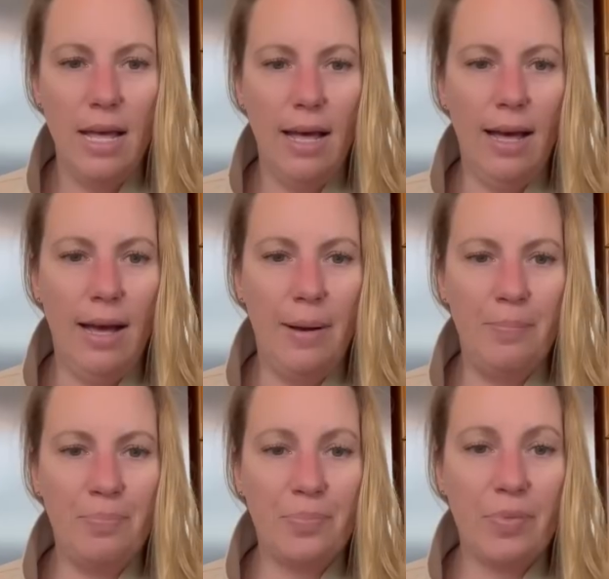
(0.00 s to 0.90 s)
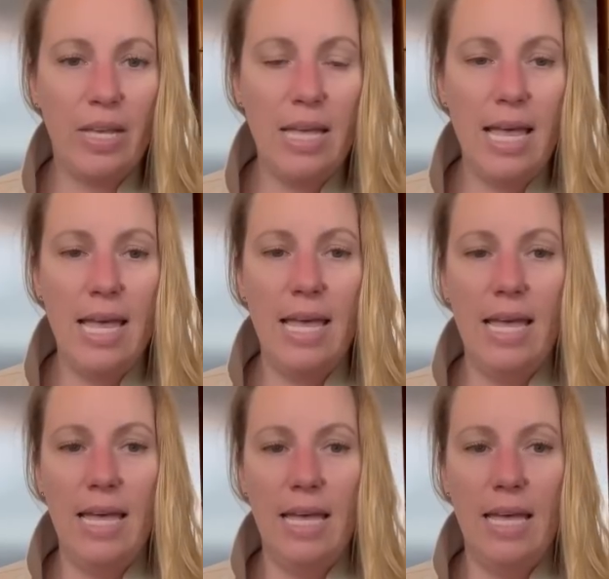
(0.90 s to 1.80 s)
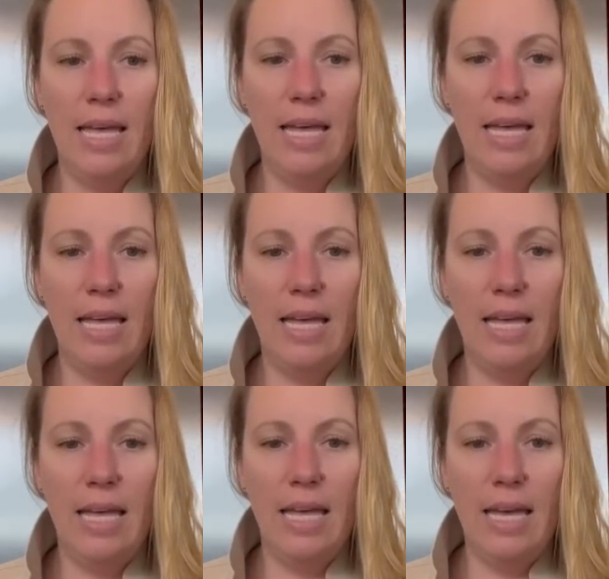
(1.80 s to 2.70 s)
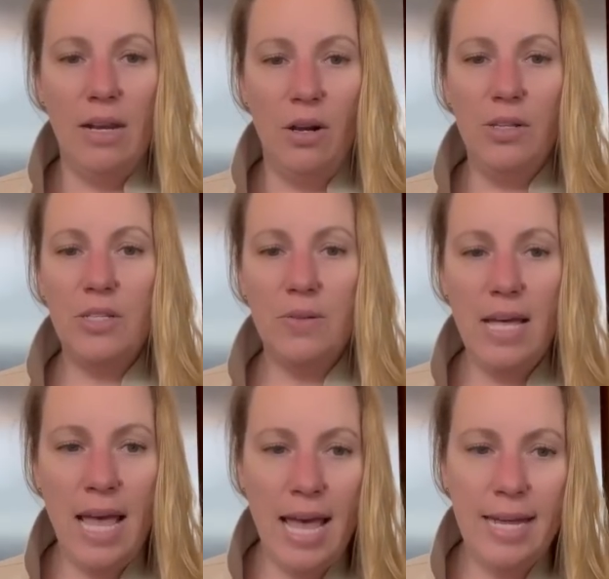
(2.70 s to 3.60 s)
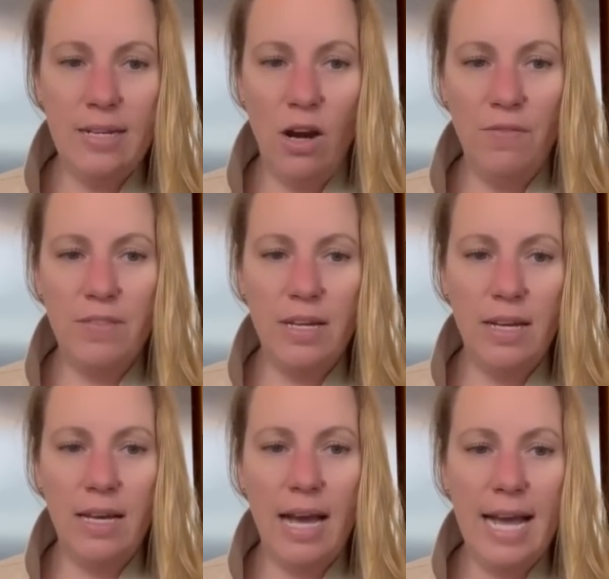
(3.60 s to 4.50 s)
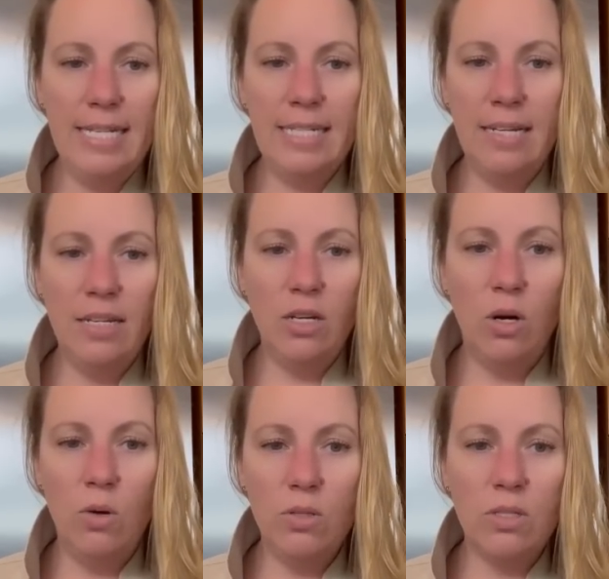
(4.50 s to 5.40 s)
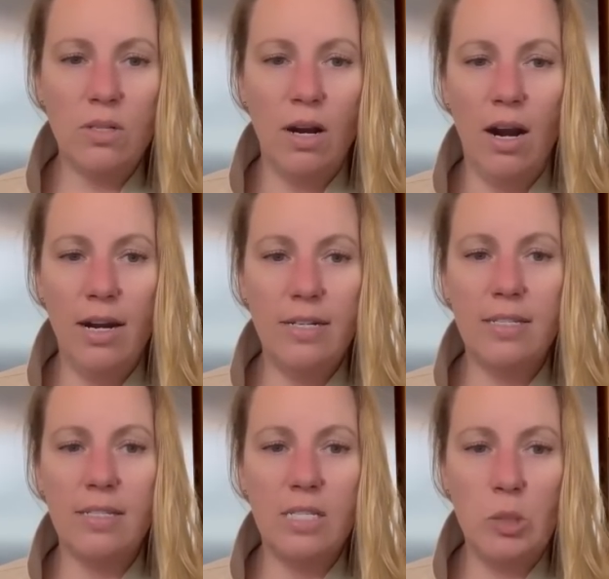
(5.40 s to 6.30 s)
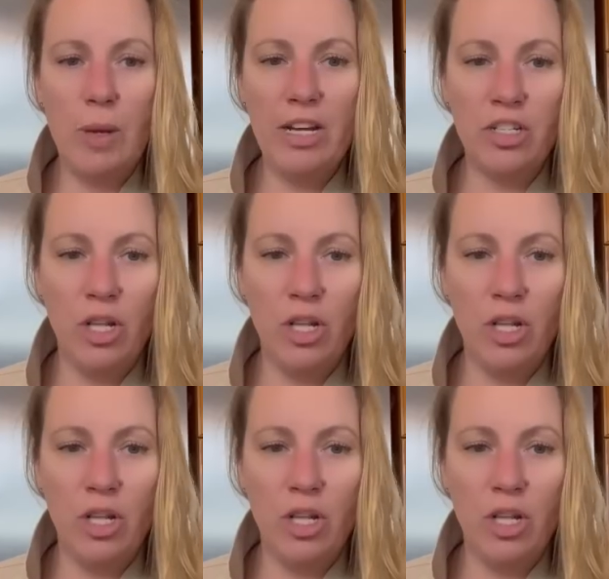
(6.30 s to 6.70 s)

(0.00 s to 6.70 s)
And also the head of the Icelandic Coast Guard's special